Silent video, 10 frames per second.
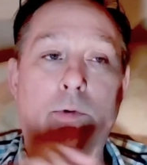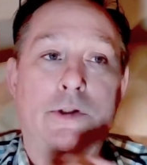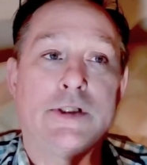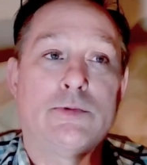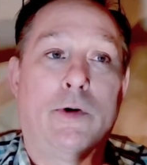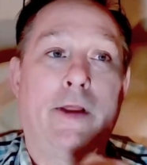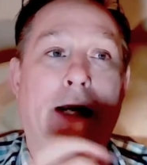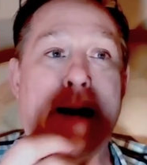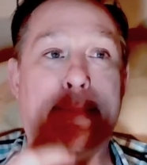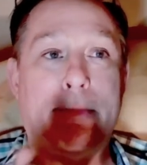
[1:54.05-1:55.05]
which is where the
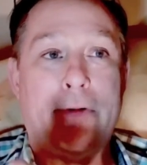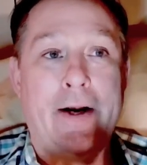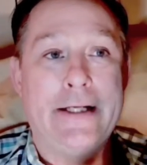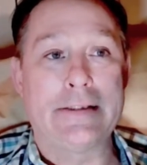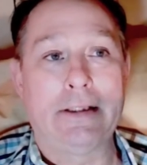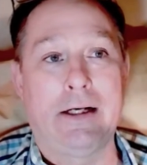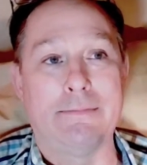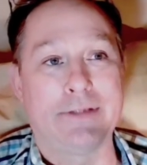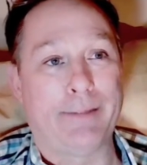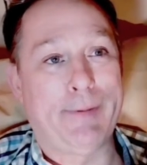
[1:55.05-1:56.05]
copper breaks and
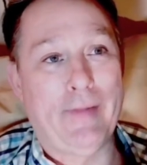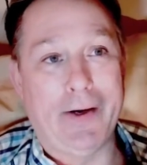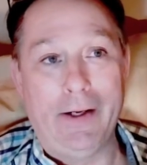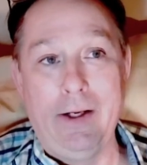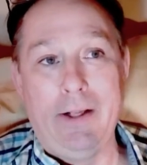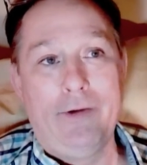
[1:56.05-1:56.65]
comes up, and then